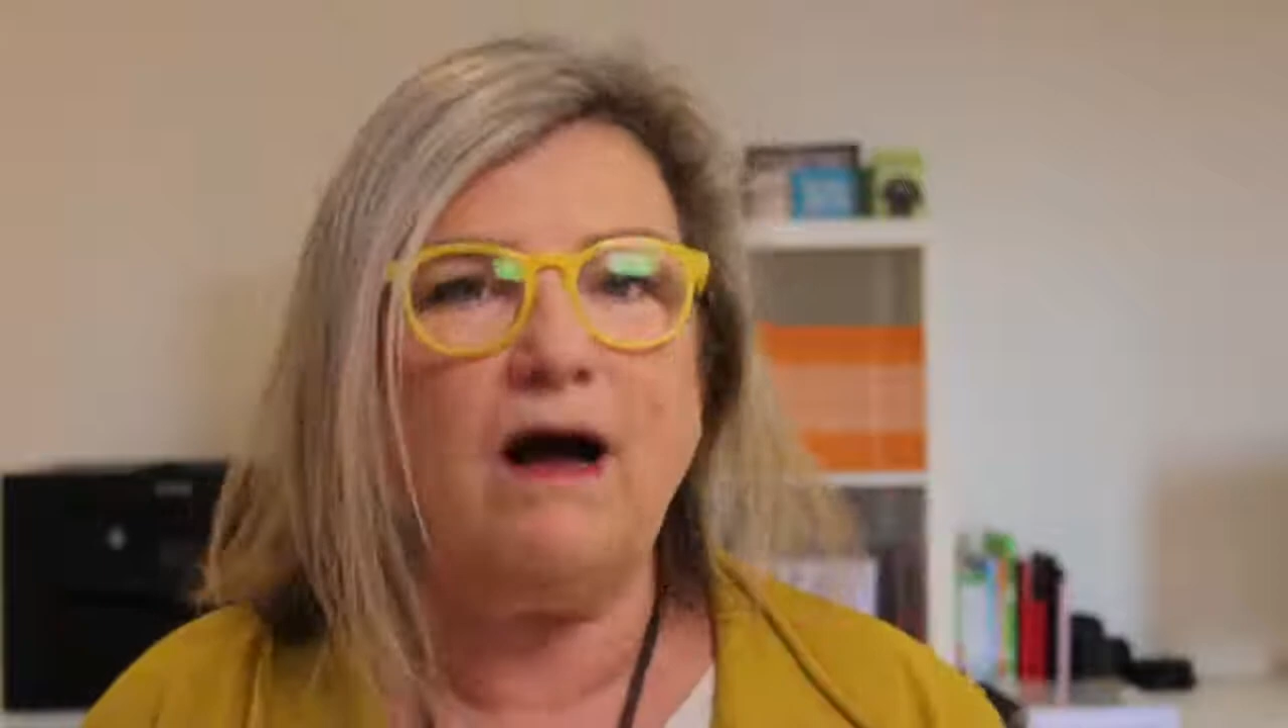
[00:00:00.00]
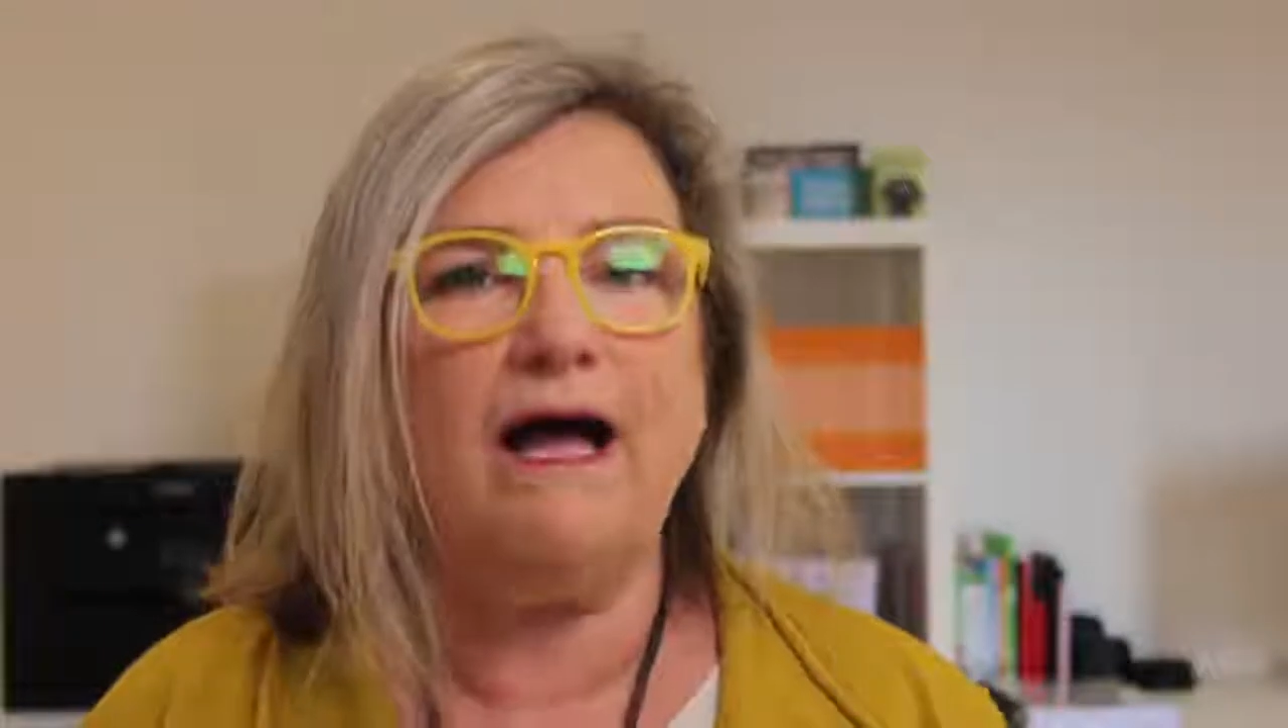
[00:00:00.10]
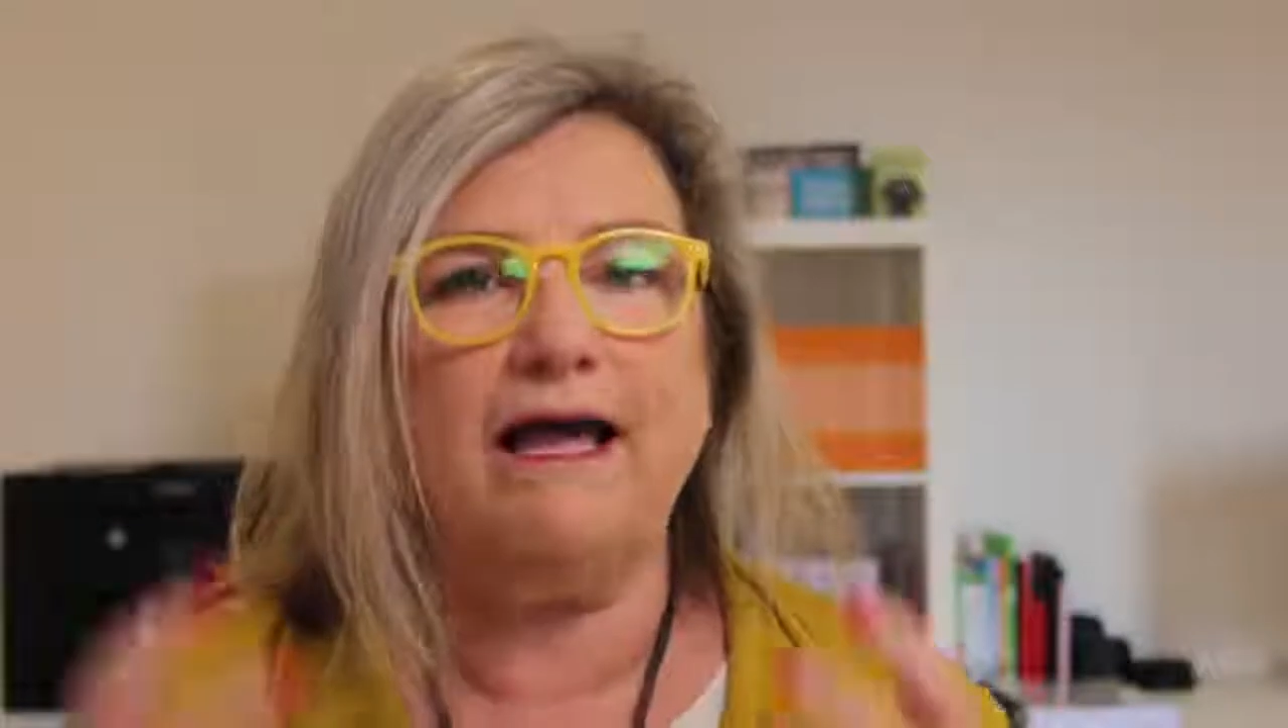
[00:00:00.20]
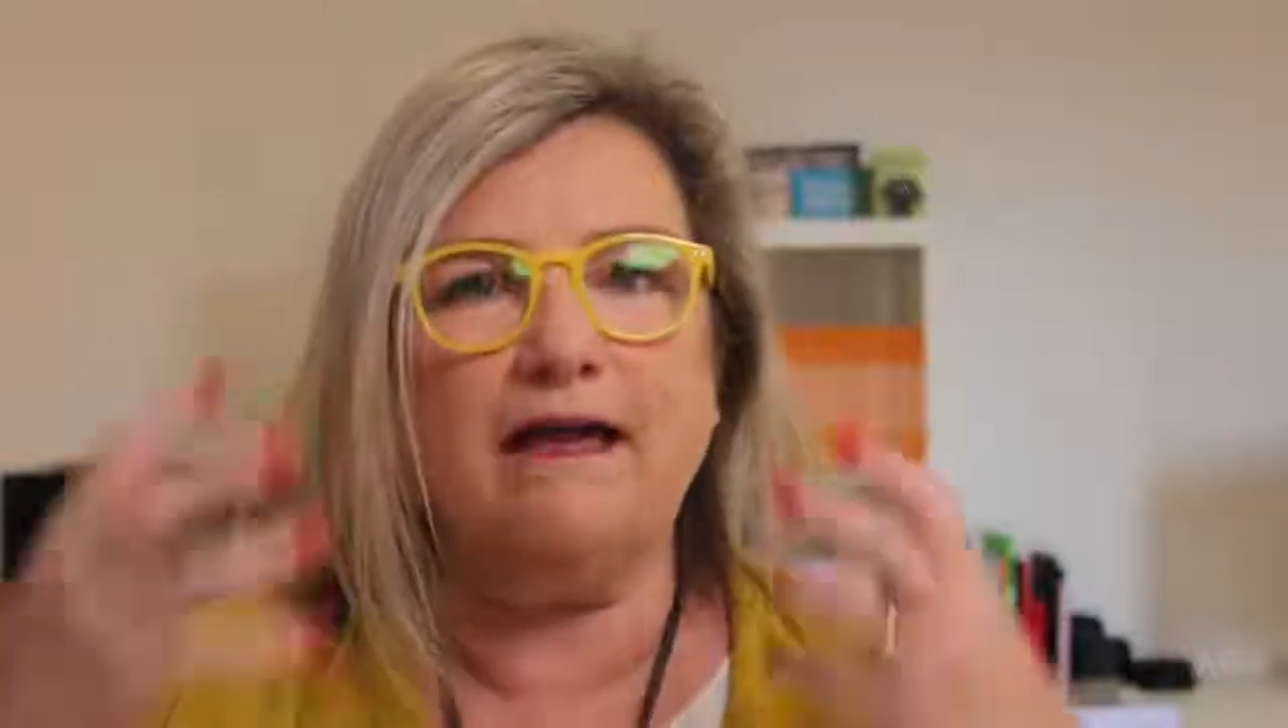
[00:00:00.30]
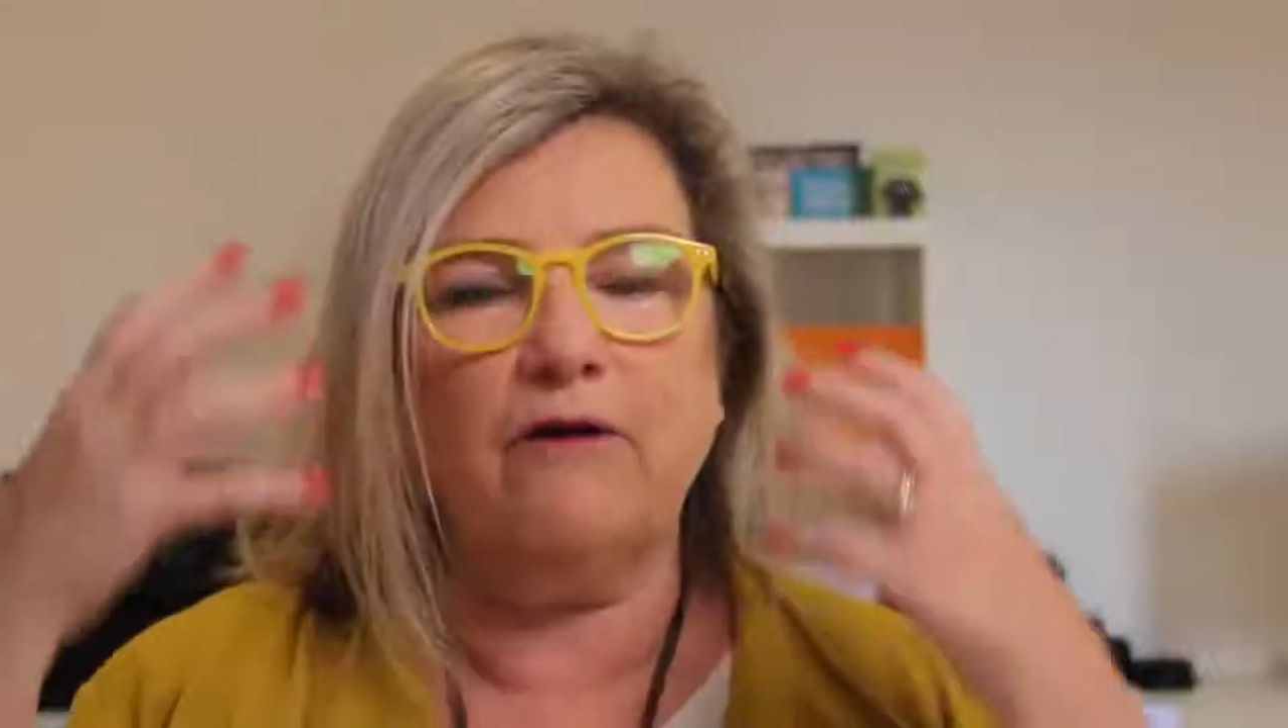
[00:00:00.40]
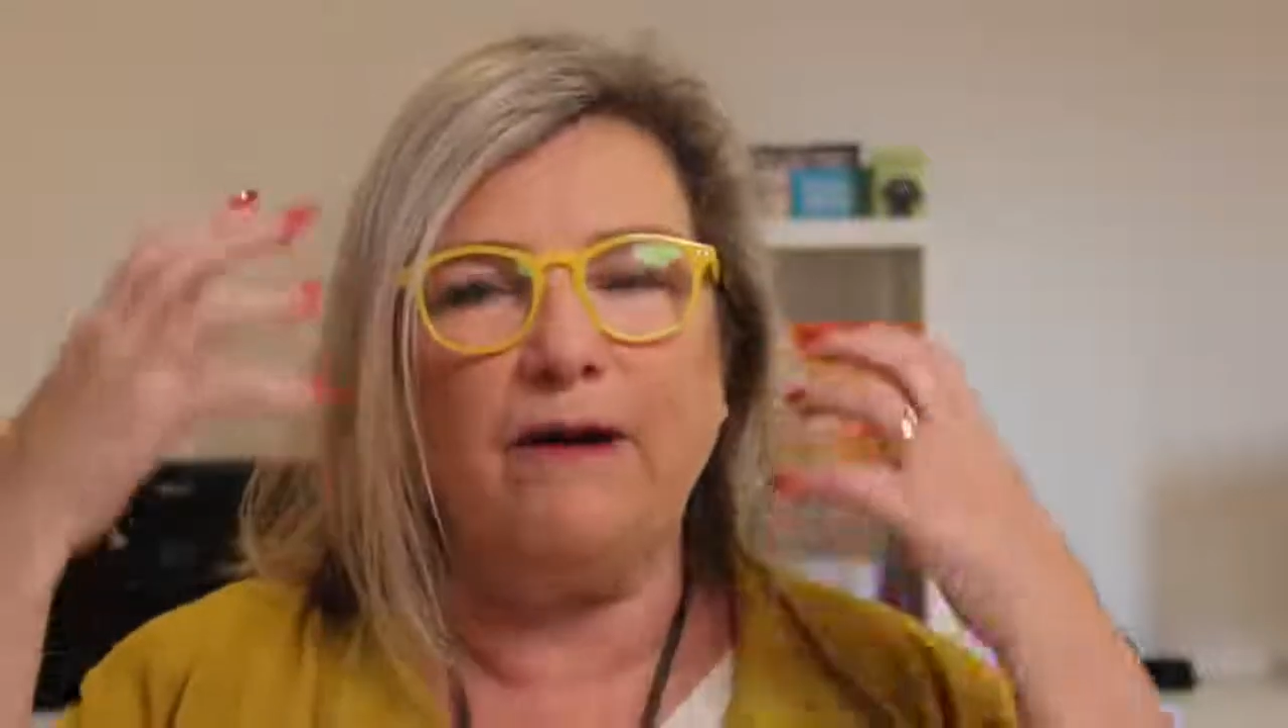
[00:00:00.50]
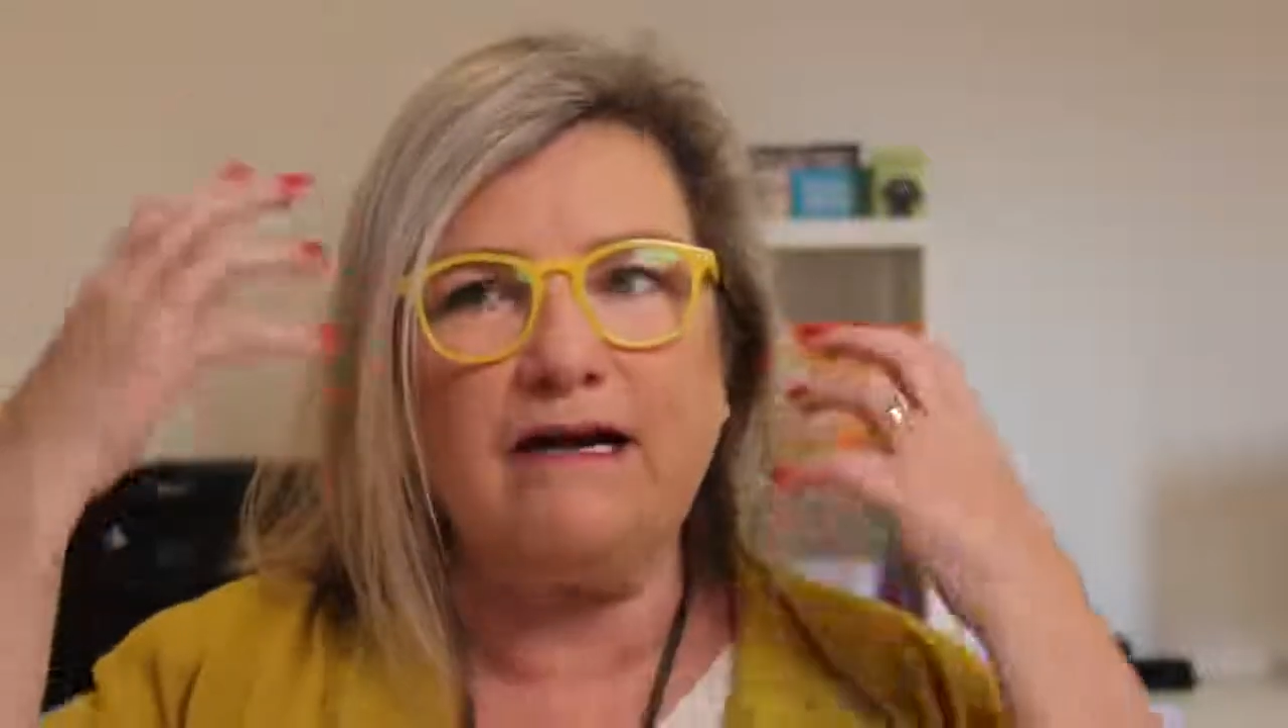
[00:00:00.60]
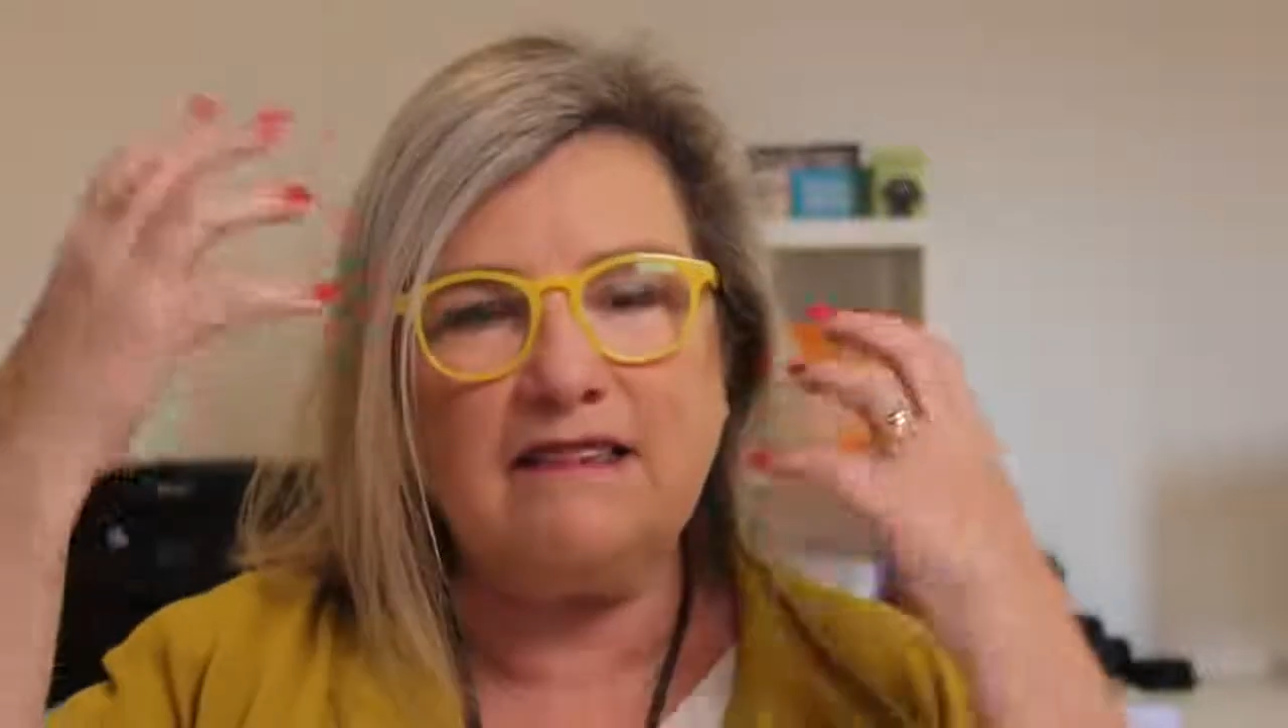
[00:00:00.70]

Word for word: way around